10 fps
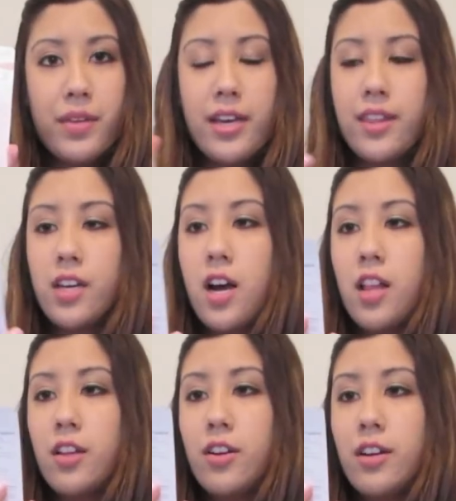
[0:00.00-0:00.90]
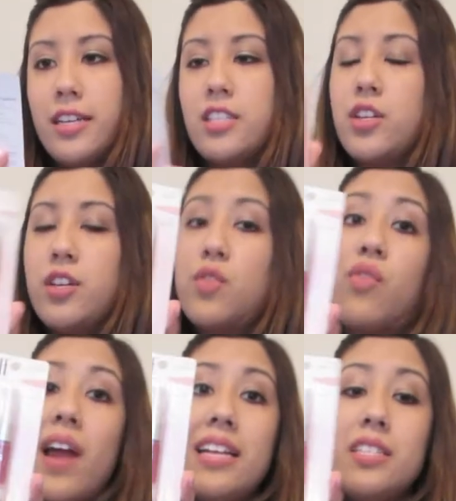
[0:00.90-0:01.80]
and the color is in
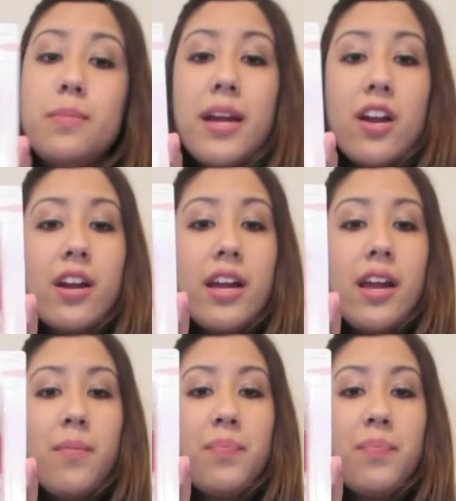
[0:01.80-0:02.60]
raspberry.